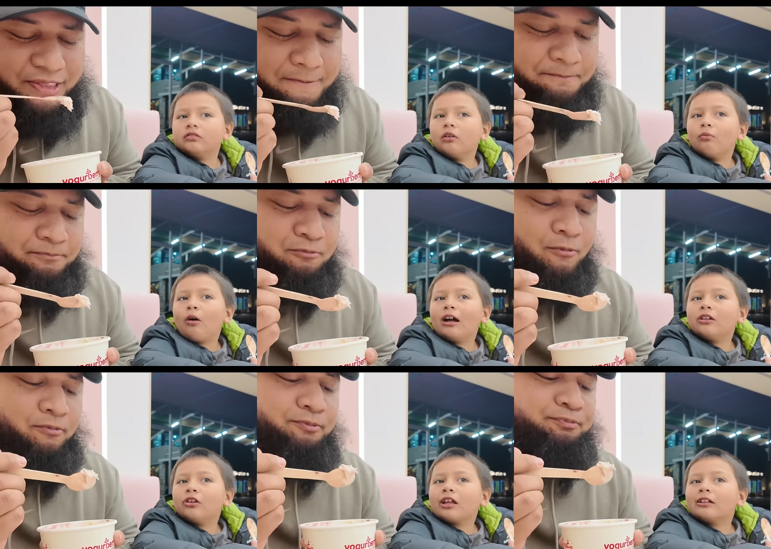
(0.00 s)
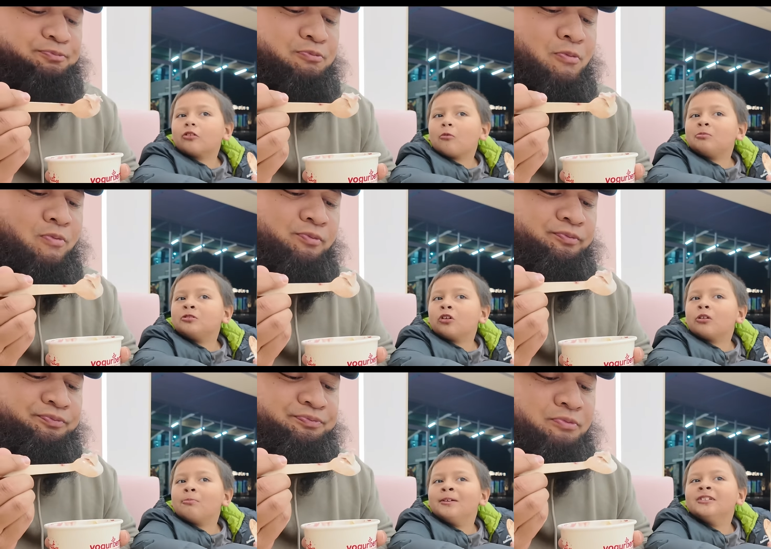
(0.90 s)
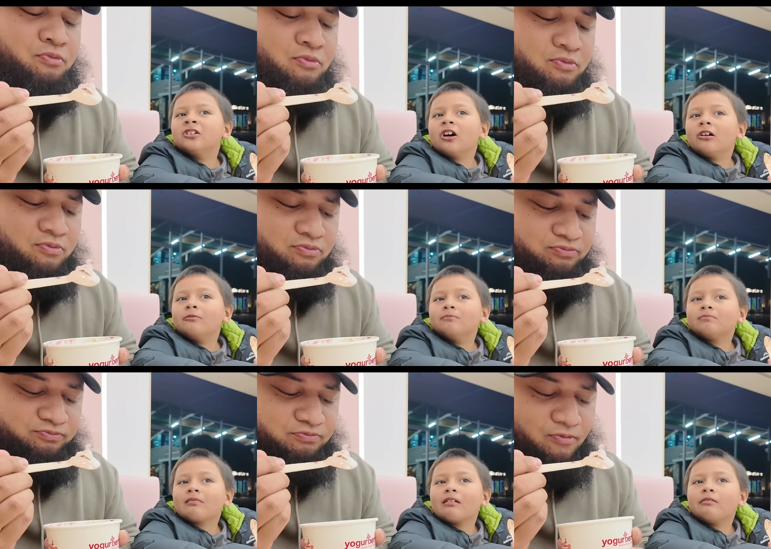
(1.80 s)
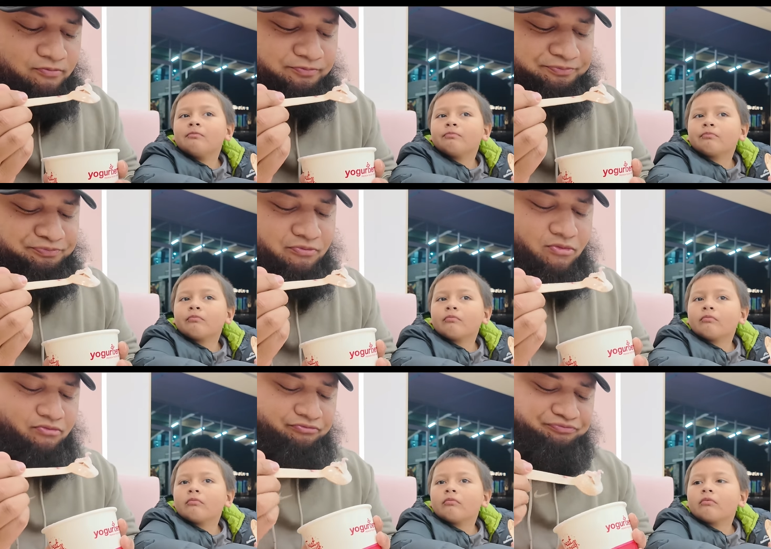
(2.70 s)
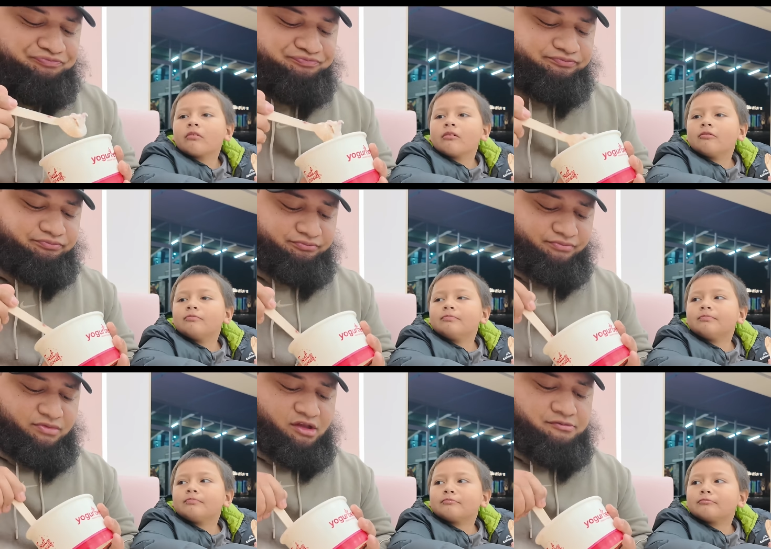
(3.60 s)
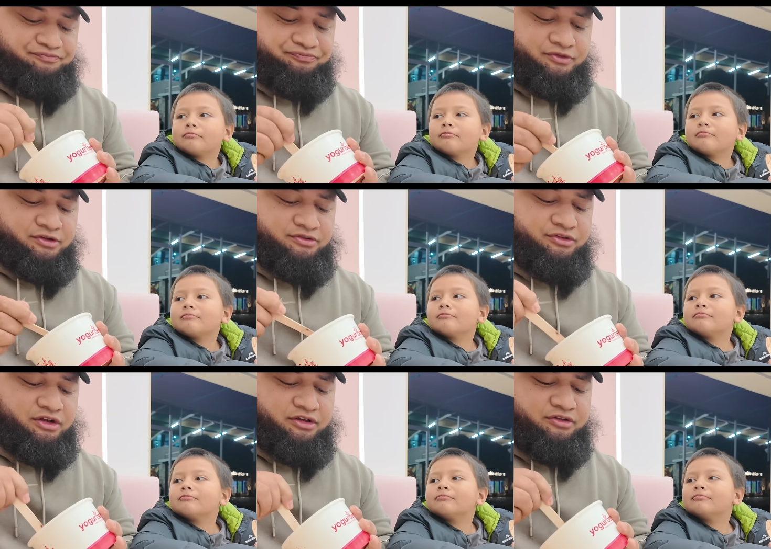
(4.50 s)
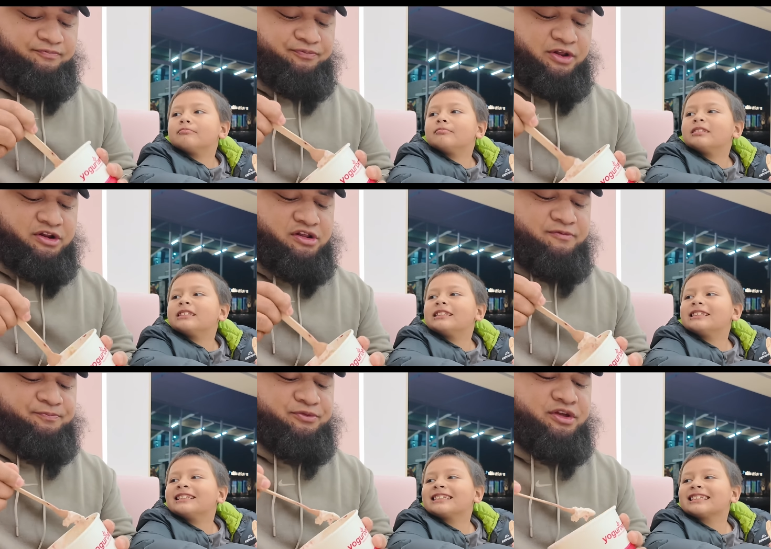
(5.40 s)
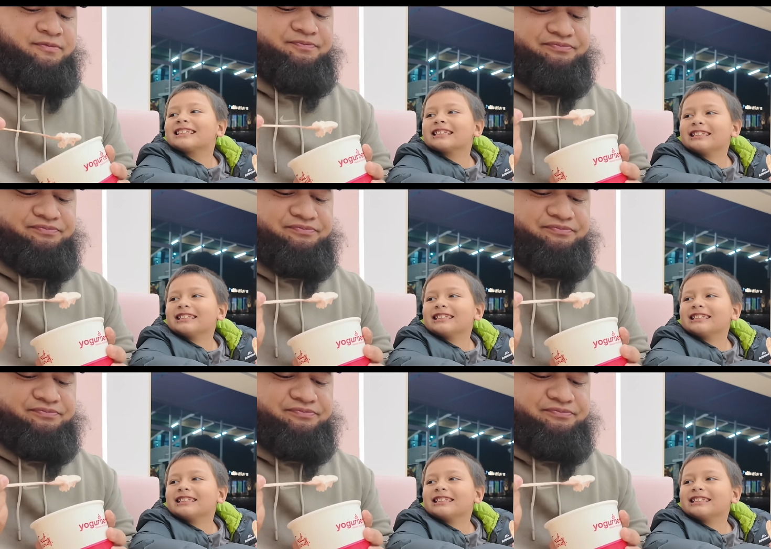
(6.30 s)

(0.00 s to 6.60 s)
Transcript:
Speaker 1: Then why do you get toppings on the pizza? Yeah. Just get bread. No, no, no, no.